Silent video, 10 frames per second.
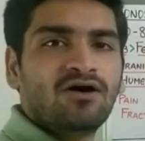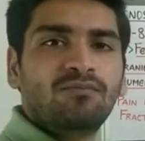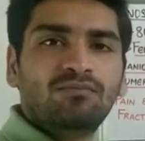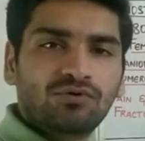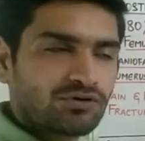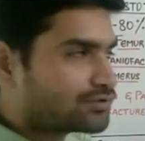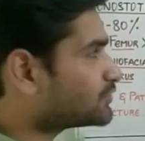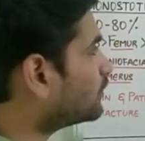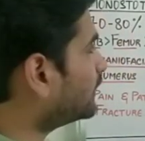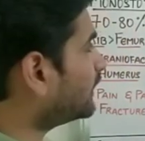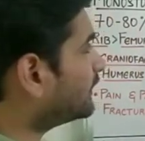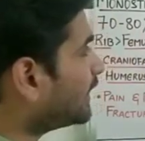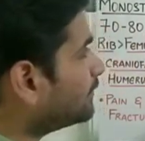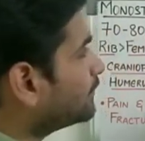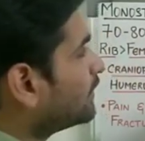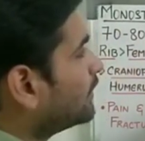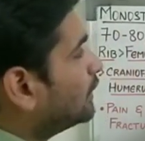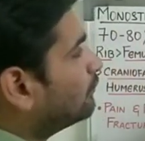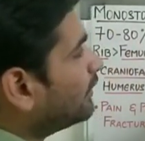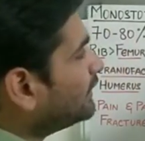monostotic type,
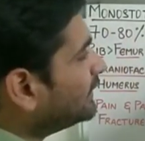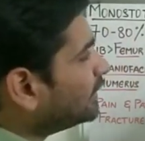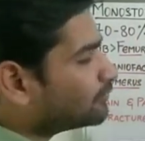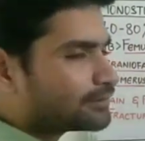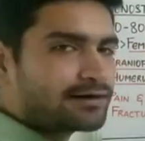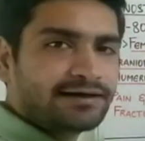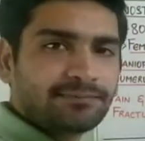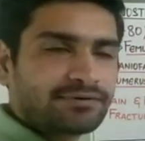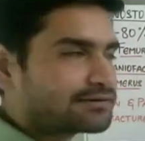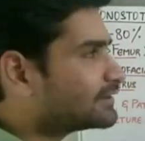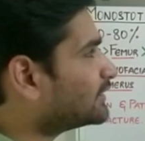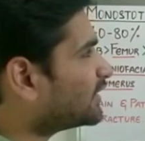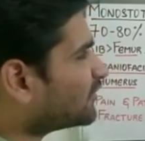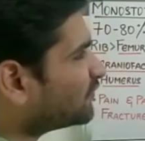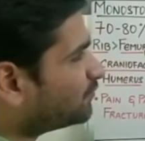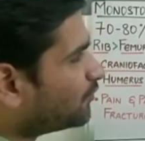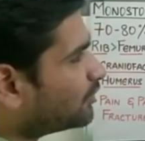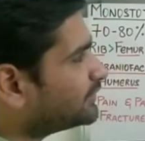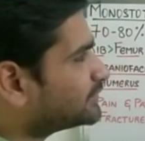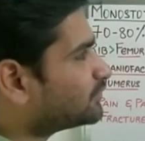20 to 30% are of
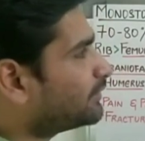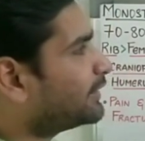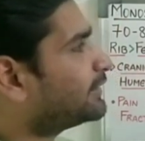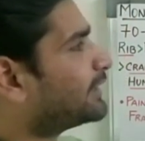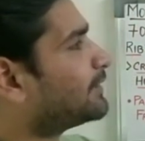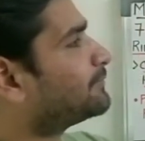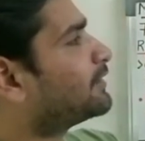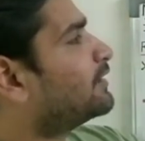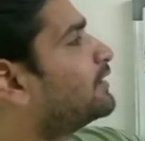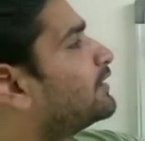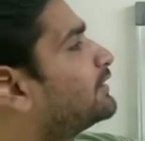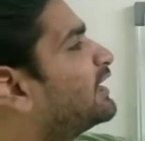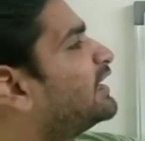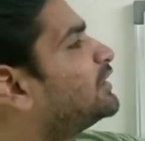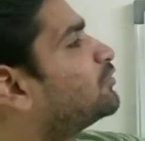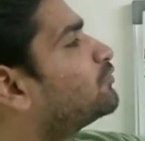polystotic type, 10 to